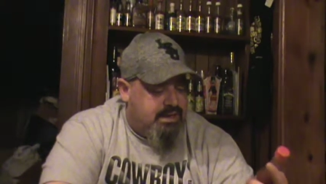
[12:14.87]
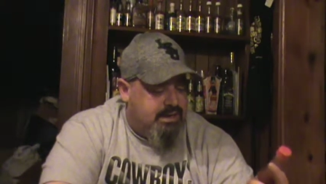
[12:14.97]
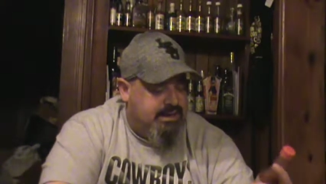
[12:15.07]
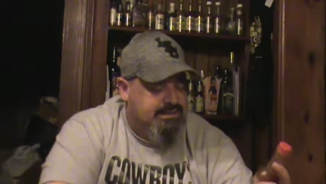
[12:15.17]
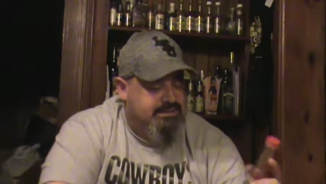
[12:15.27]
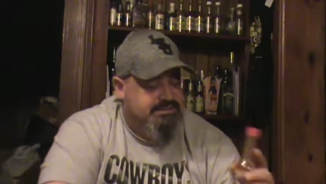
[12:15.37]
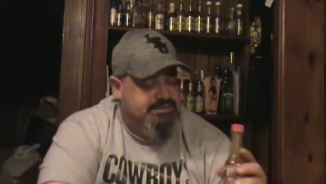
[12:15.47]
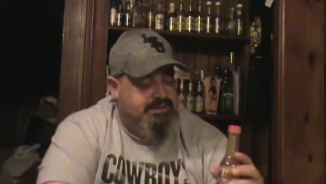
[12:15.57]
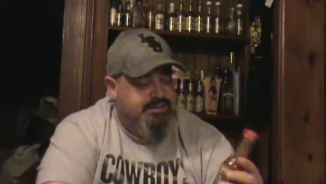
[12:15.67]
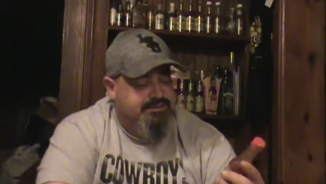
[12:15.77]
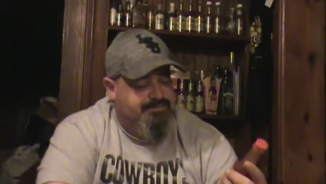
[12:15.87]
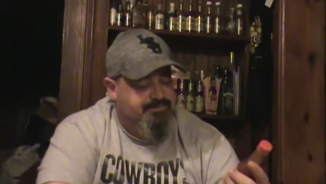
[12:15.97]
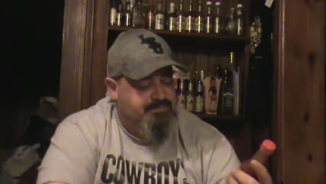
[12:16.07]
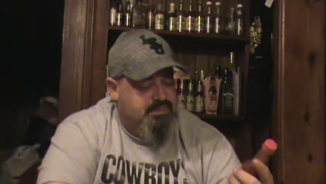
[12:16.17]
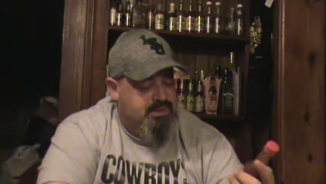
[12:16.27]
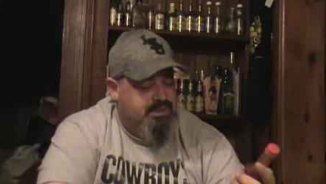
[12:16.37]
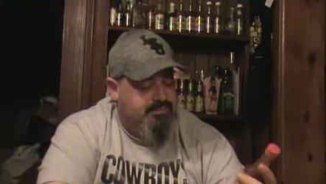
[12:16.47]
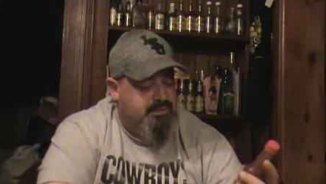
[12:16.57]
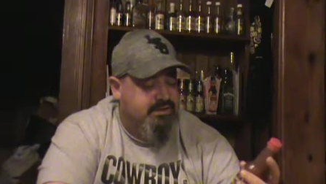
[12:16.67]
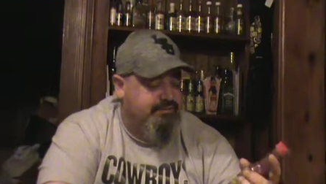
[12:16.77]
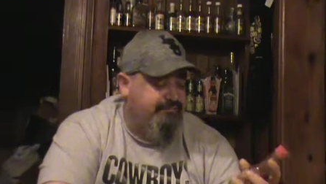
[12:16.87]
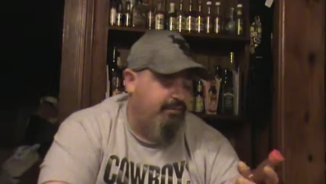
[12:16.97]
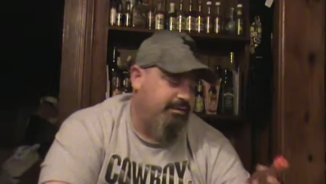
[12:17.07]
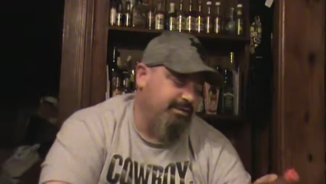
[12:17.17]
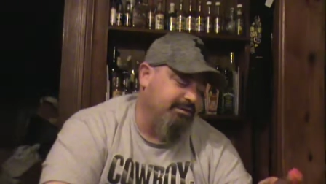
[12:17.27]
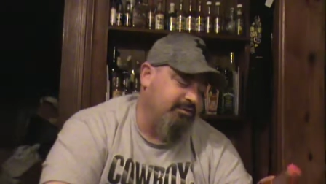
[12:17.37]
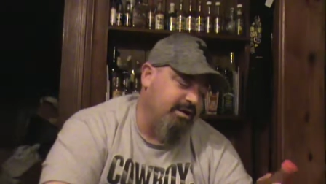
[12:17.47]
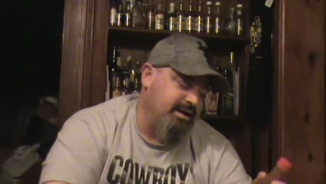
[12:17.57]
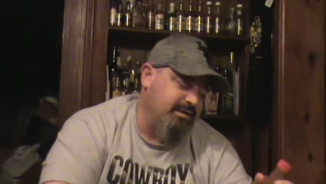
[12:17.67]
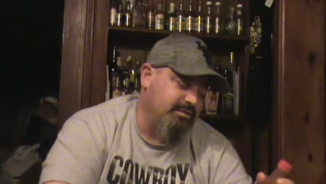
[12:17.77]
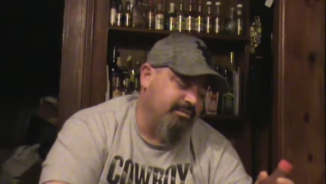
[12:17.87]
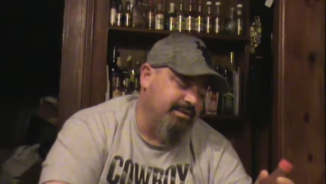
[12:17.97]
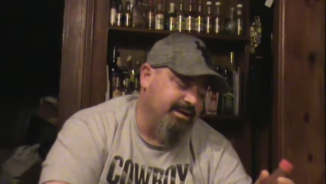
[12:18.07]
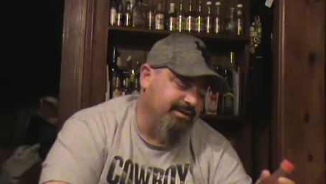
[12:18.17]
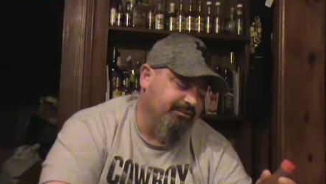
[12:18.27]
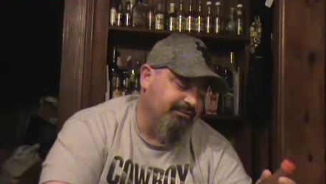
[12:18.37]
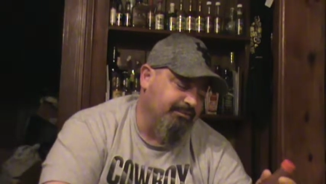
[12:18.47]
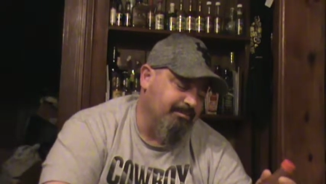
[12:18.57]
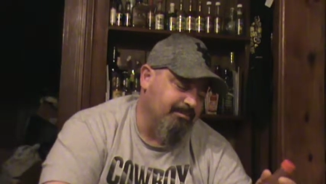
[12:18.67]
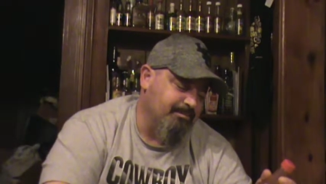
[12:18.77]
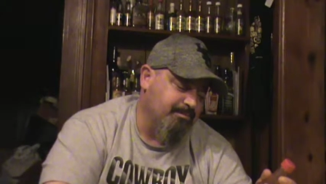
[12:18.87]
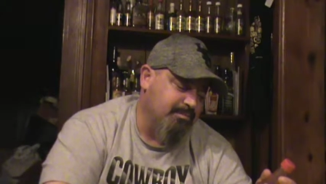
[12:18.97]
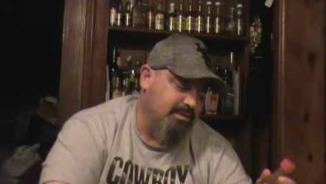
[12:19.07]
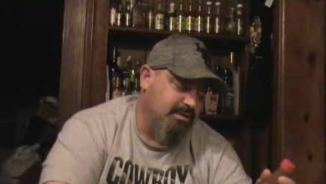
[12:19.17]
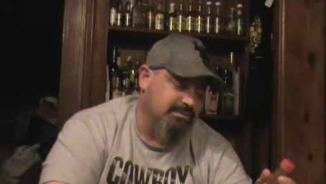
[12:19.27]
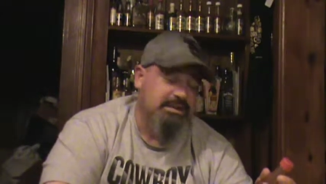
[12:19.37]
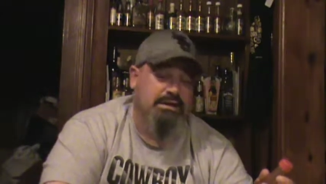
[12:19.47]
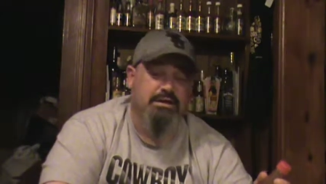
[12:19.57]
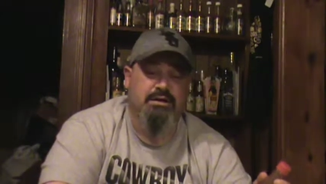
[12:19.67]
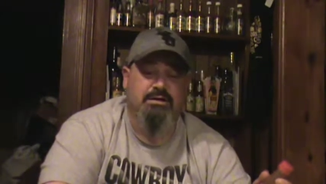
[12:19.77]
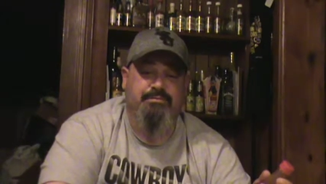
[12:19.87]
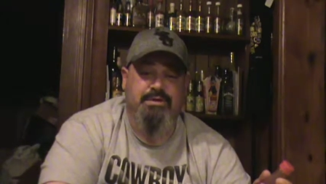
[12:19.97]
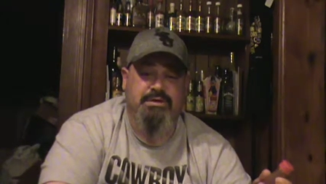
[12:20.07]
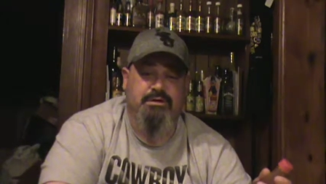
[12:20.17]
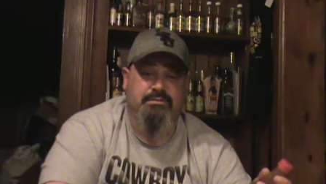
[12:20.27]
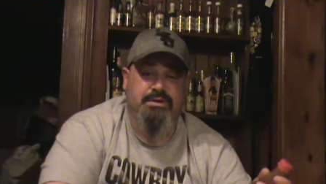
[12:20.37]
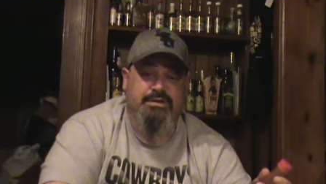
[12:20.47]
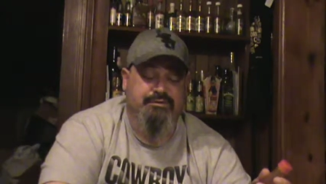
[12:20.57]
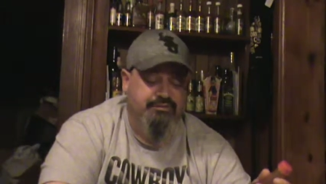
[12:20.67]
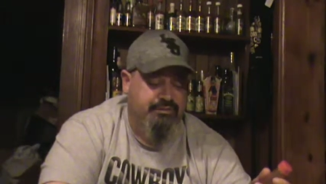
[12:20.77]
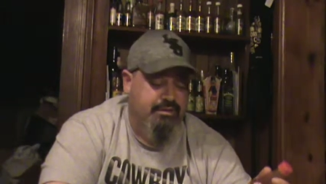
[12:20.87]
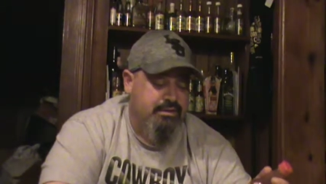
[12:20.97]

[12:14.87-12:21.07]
I like this sauce. I'm looking forward to trying out their beans because I love pinto beans.